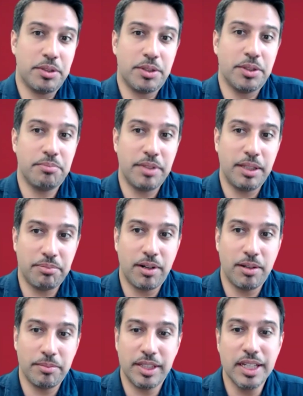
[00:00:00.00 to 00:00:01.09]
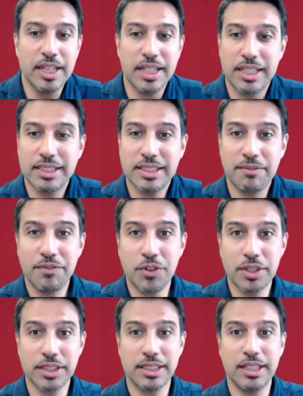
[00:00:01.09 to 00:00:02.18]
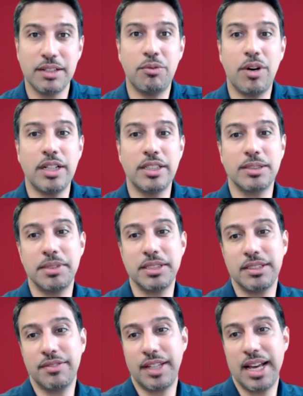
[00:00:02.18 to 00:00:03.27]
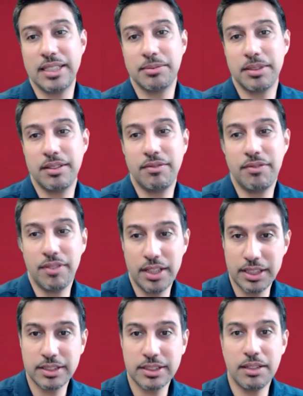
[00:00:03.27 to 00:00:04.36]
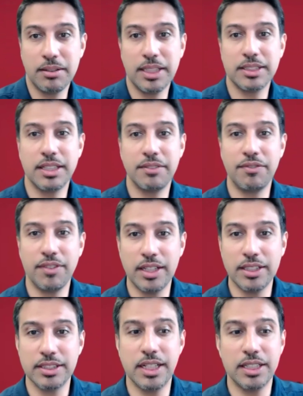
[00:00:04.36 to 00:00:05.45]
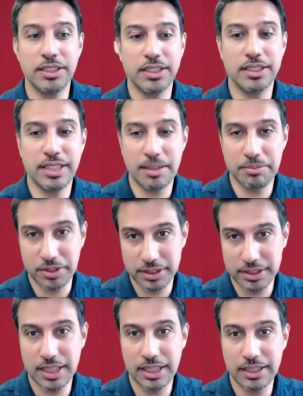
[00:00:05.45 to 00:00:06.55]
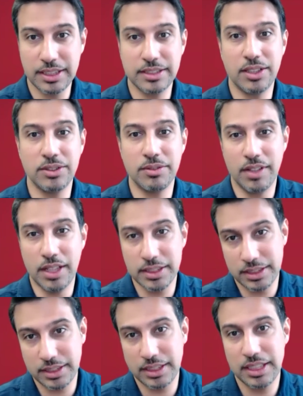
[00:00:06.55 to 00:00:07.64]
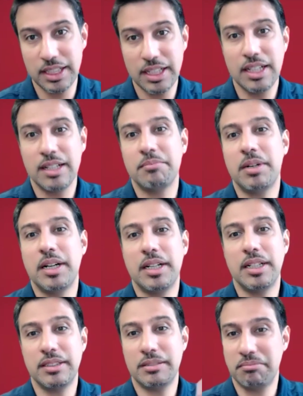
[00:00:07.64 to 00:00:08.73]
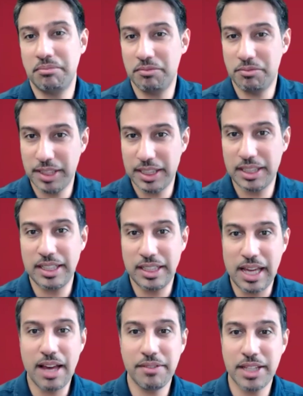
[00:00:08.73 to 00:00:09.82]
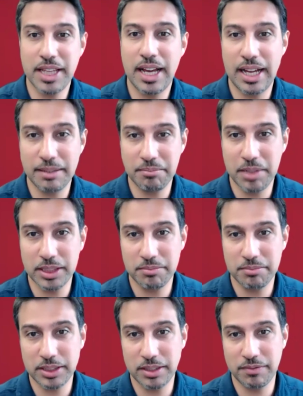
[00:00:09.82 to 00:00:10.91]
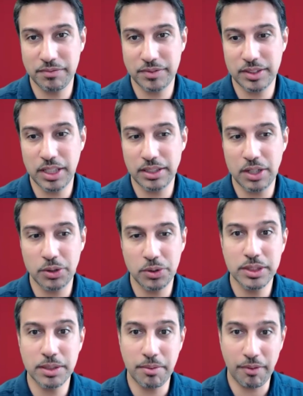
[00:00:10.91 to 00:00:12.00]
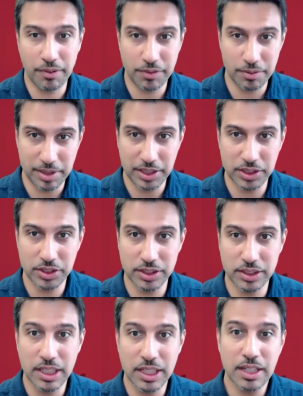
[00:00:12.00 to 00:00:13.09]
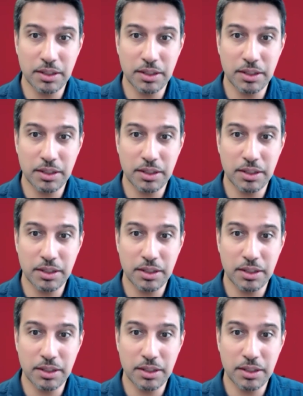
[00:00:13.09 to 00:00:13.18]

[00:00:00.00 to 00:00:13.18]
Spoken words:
could be probably is that focusing on one specific aspect of flooding. So let's say flood is not just depth or extent, it's also velocity. But we haven't had much of those type of information.